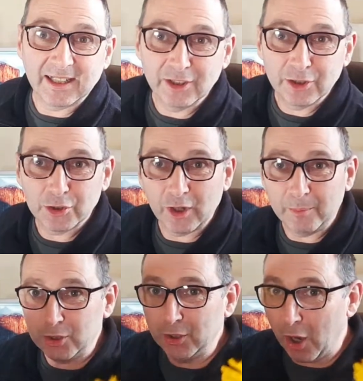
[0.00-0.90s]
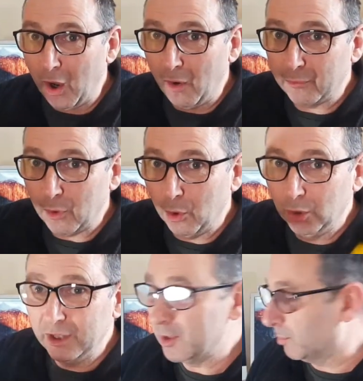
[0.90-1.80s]
in the description of all
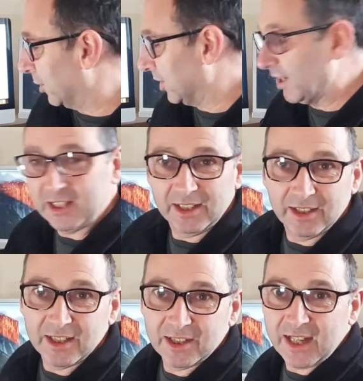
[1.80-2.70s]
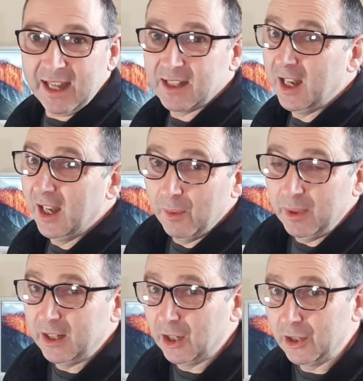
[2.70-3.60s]
these brushes in this set,
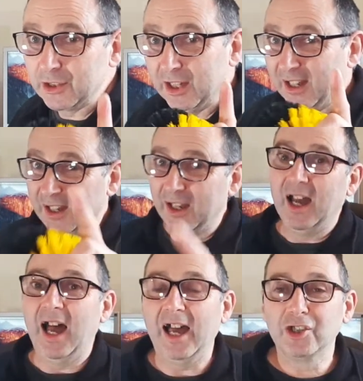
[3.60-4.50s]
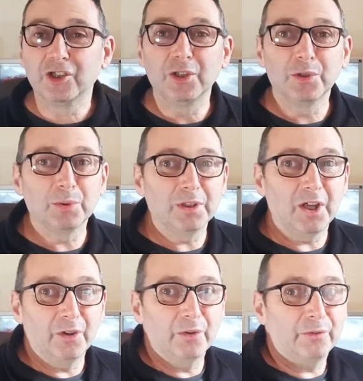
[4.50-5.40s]
because as usual
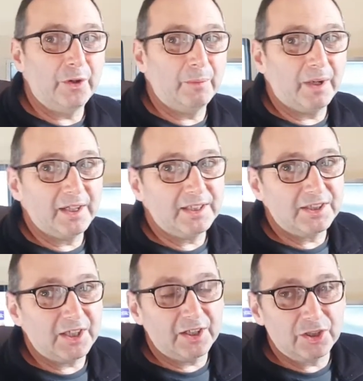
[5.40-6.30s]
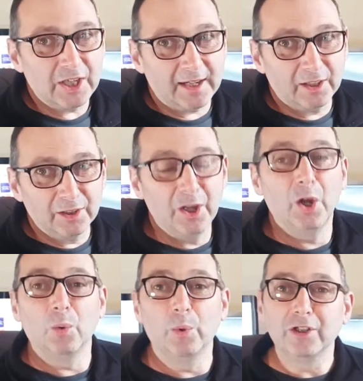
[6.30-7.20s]
on the Fun by Design channel
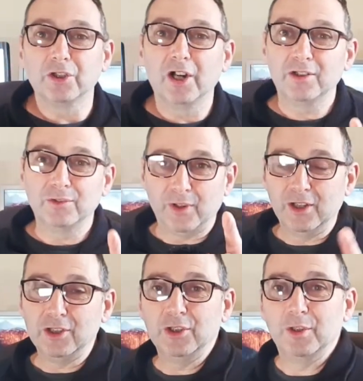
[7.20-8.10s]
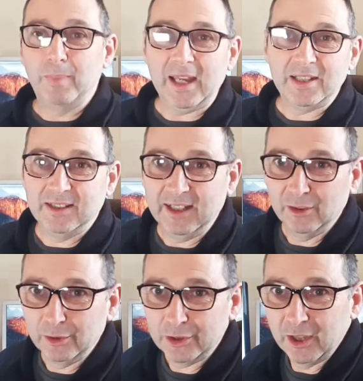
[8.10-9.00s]
we try to find you the best
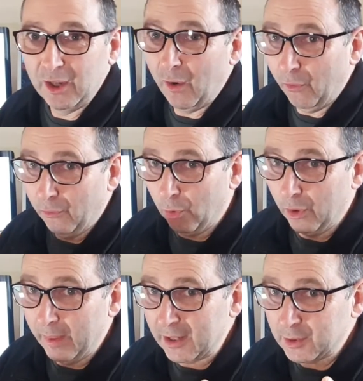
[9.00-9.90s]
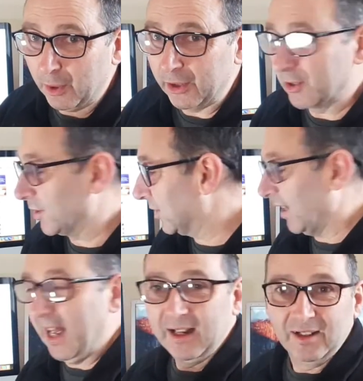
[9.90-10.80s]
deals for the best products,
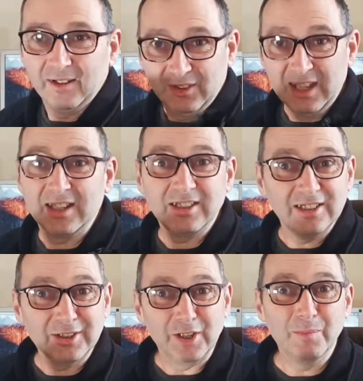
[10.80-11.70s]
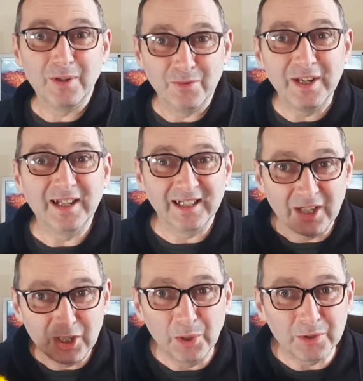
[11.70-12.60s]
and this is going to be
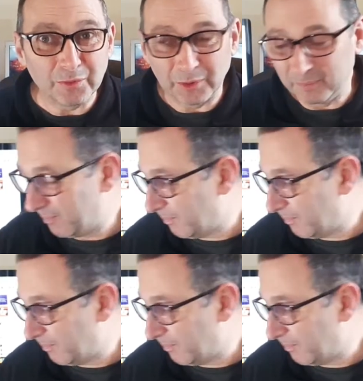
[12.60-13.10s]
really useful.